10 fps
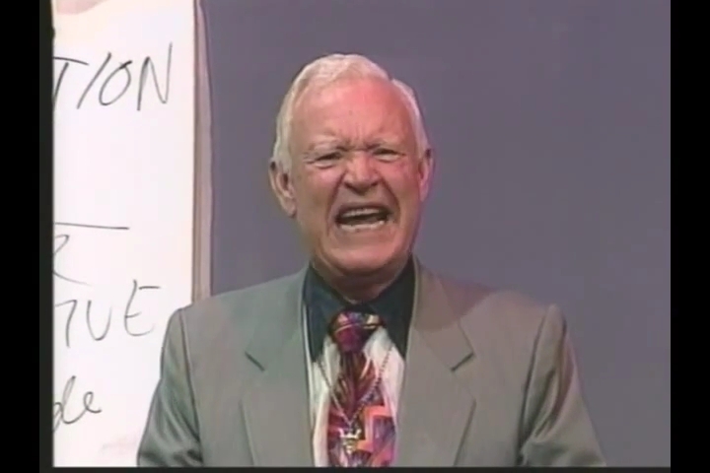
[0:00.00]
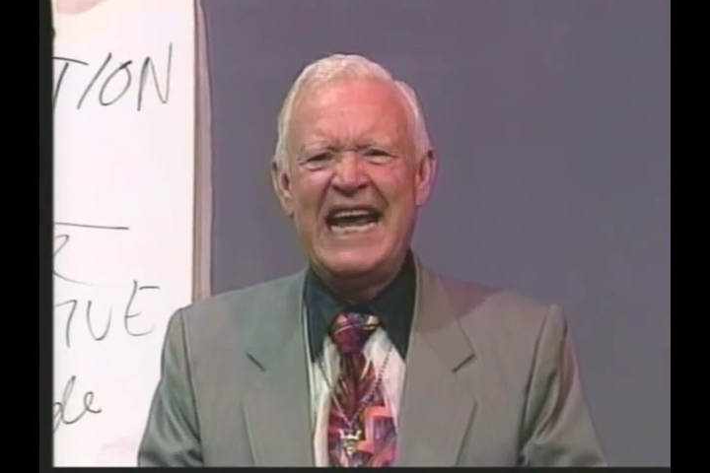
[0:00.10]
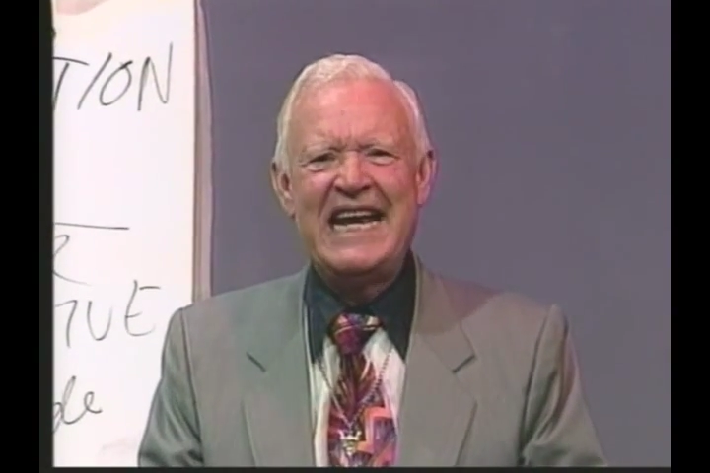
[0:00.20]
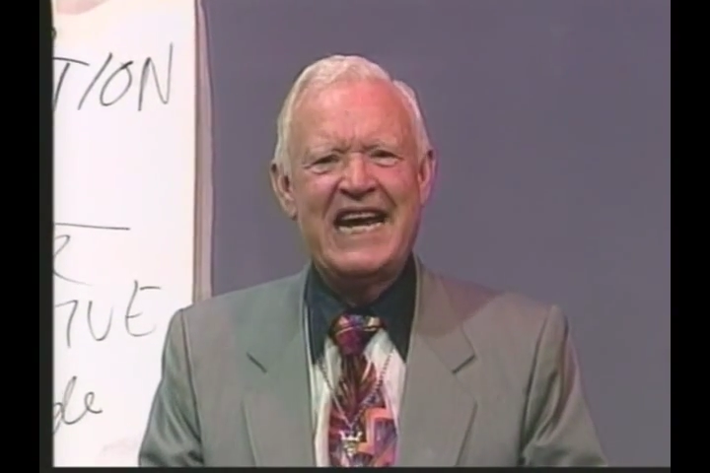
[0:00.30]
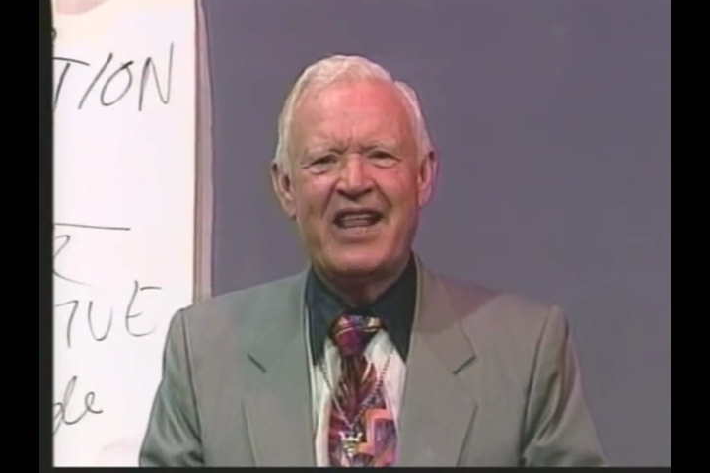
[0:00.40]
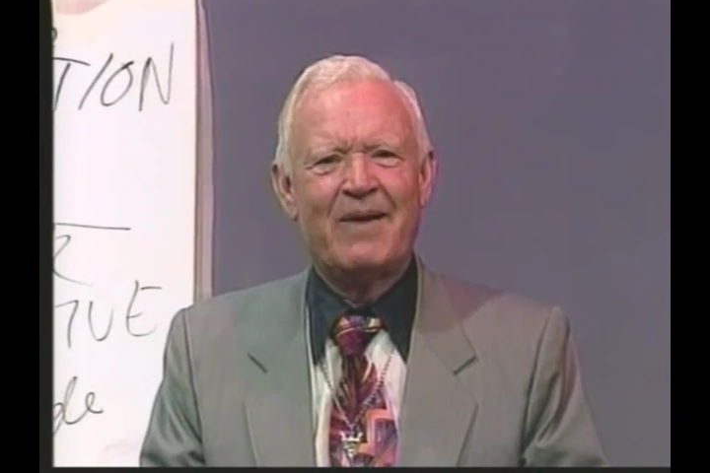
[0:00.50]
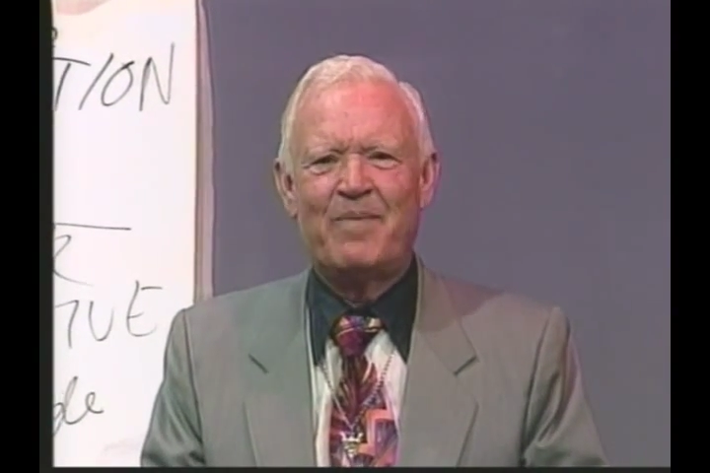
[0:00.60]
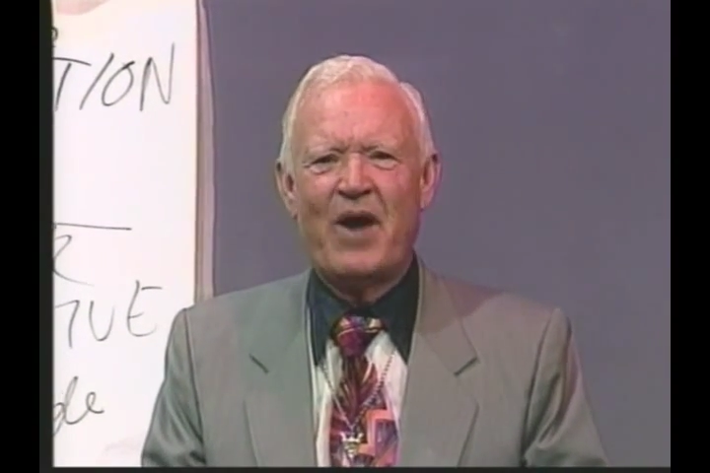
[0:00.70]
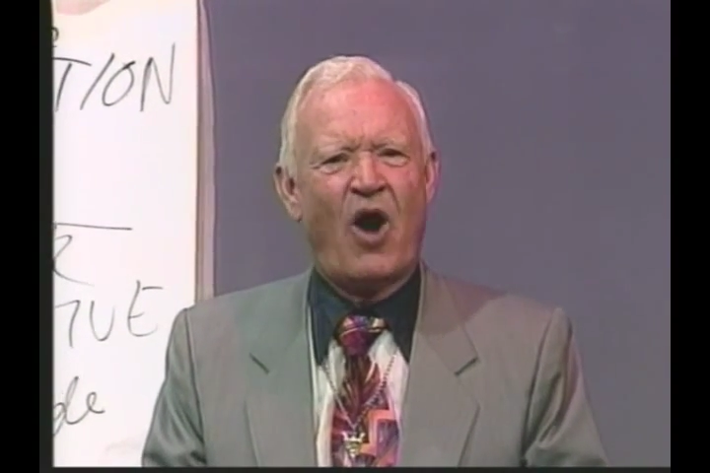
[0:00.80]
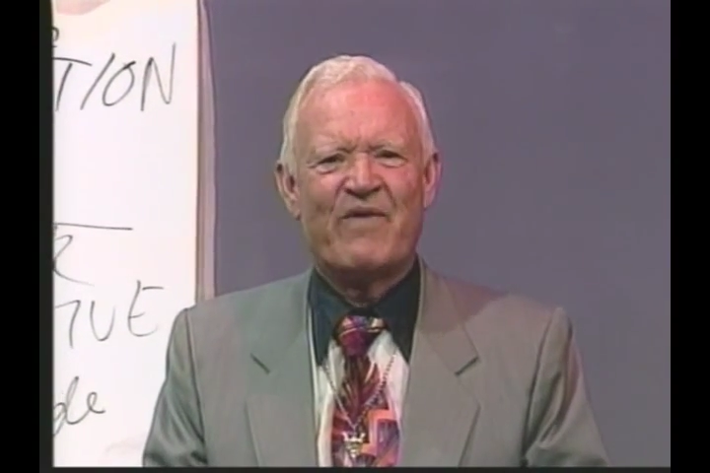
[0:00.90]
any other
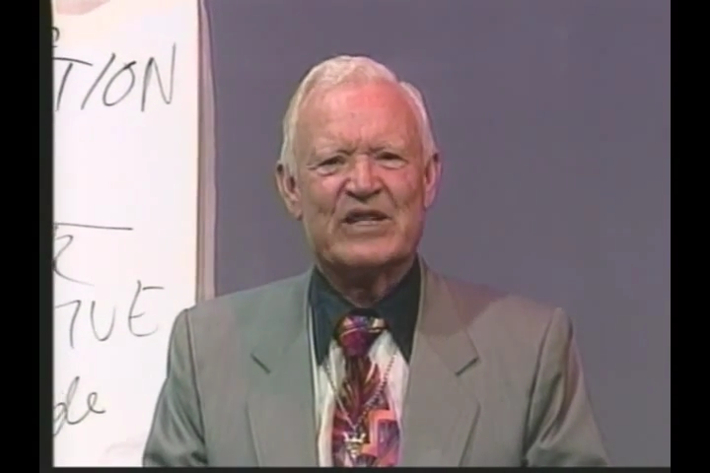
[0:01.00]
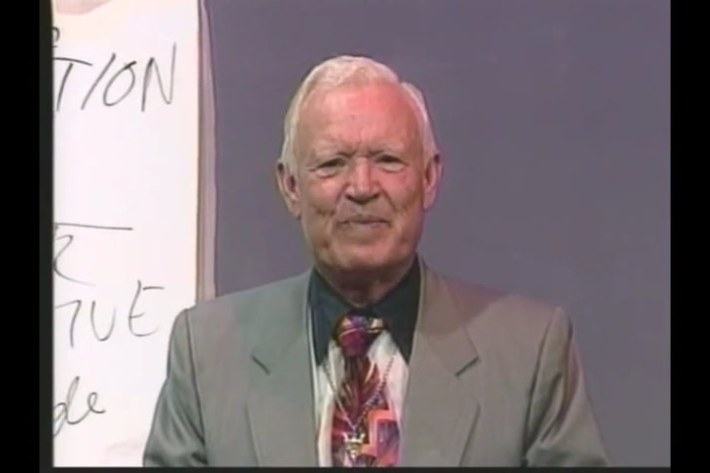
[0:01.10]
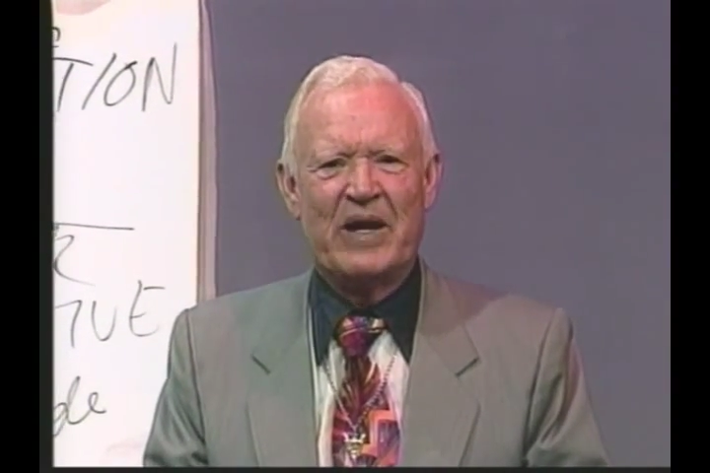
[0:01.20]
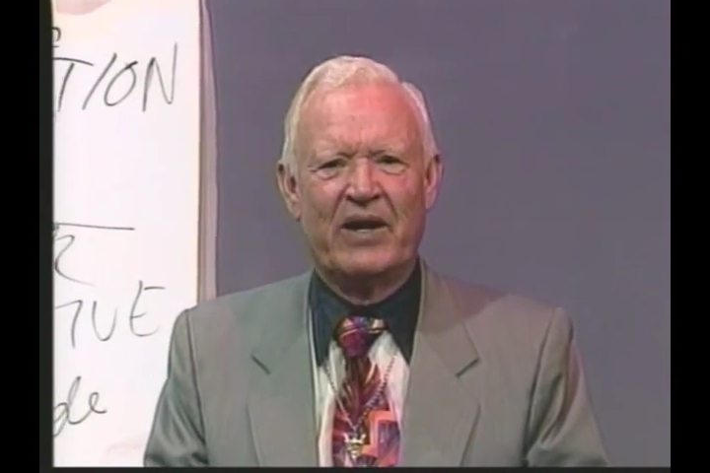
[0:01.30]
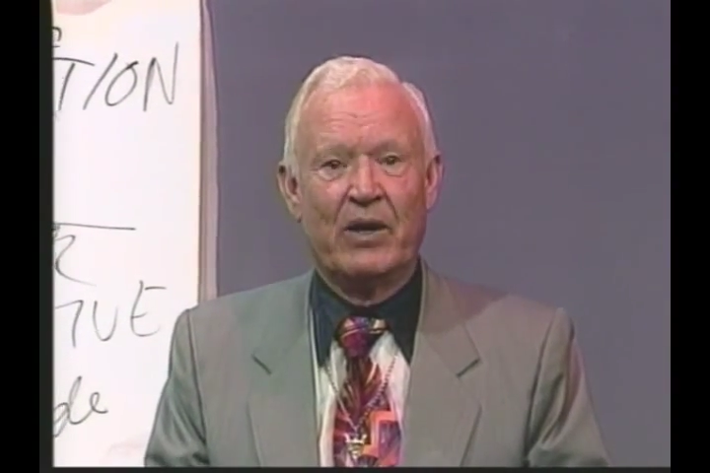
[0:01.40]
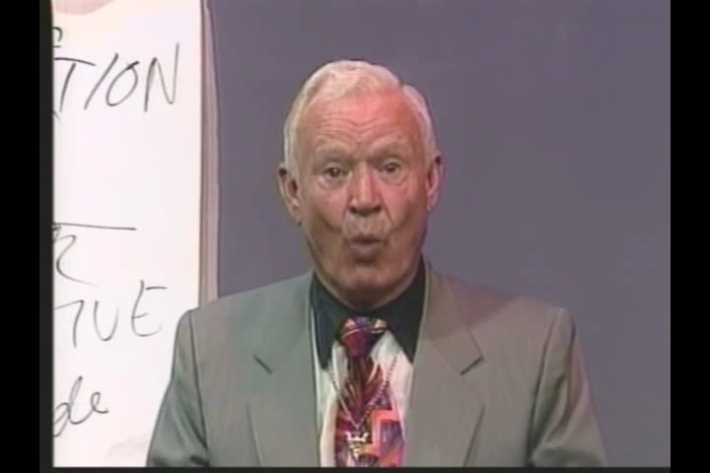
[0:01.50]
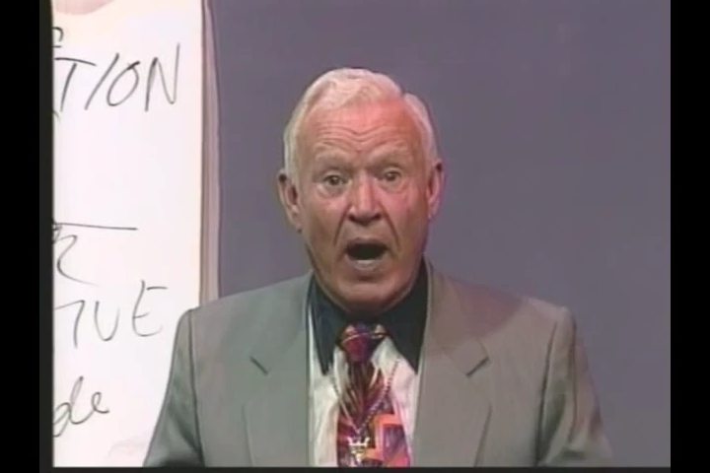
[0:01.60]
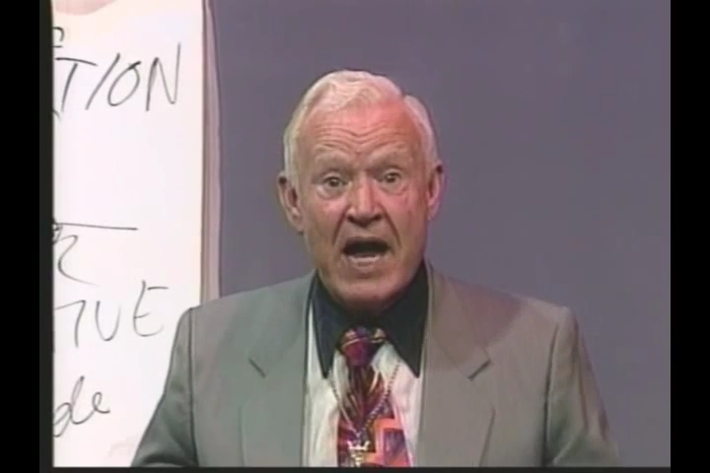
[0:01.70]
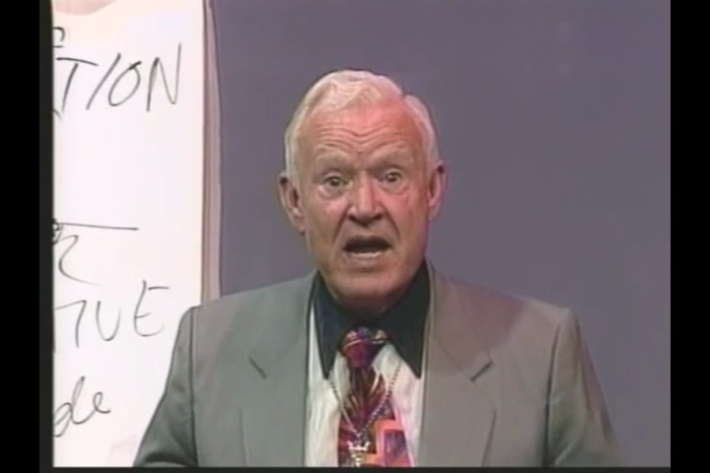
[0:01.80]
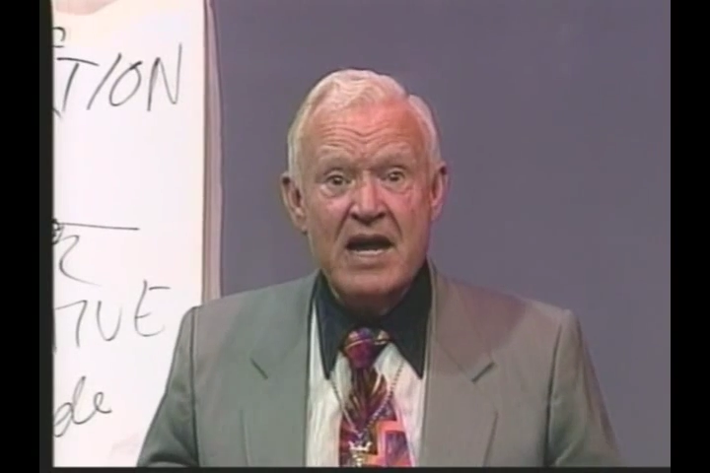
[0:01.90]
office building.
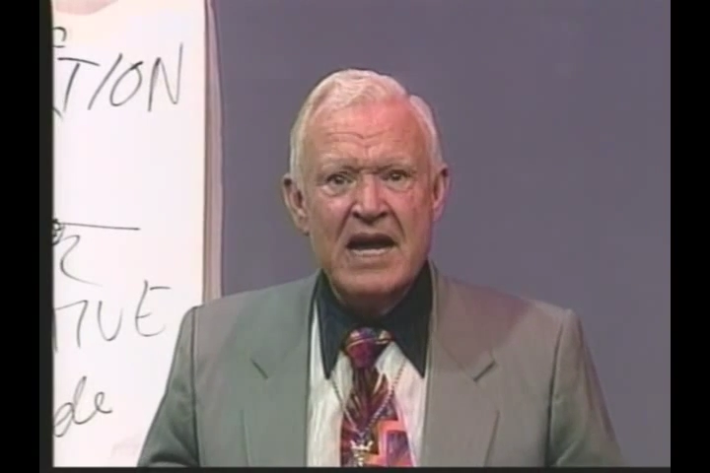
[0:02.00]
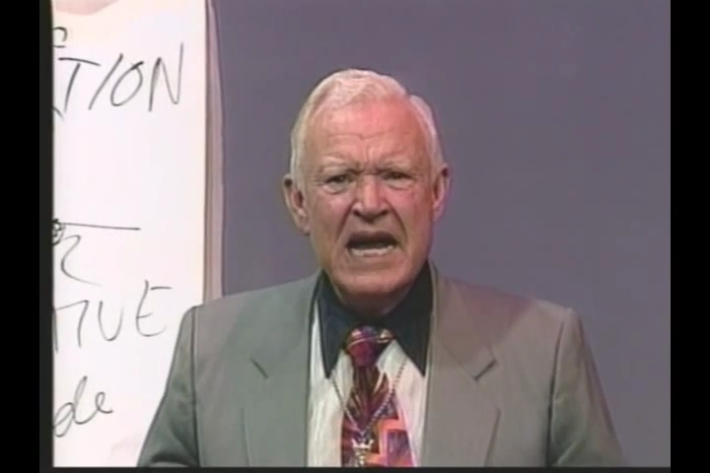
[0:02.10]
Why?